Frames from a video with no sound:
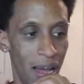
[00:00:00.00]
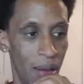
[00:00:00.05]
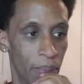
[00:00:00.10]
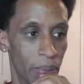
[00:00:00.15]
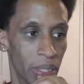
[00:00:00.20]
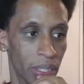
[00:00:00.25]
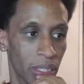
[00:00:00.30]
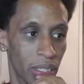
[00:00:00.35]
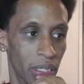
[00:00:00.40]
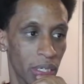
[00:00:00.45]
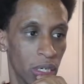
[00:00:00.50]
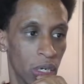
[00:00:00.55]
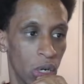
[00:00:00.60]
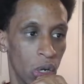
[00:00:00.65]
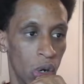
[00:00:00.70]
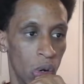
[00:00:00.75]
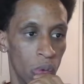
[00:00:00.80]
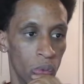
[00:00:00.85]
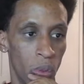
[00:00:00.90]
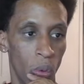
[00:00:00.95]
But the
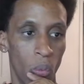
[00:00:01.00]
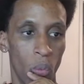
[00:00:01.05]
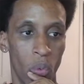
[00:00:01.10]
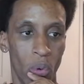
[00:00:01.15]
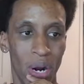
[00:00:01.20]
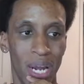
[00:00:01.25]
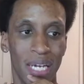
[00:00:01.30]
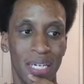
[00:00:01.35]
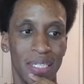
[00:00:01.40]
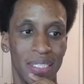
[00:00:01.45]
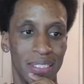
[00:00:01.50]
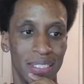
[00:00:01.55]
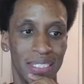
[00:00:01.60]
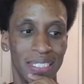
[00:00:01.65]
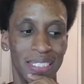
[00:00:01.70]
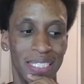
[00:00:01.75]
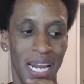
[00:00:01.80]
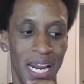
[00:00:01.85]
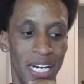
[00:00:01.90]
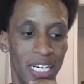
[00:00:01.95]
reckless
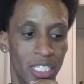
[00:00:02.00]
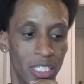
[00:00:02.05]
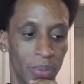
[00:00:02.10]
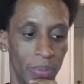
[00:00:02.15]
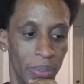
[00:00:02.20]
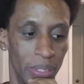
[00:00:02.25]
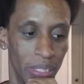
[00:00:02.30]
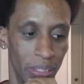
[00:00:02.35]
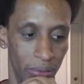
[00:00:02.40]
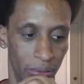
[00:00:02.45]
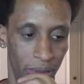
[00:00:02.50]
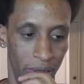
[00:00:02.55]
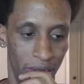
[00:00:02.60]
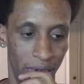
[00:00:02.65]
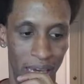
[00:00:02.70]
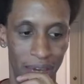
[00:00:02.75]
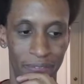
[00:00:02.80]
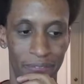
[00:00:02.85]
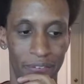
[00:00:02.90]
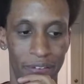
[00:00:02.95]
endangerment of
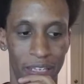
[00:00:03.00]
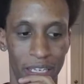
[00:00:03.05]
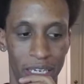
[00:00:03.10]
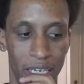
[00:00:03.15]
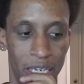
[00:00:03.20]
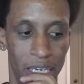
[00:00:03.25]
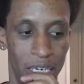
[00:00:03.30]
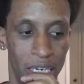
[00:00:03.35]
safety,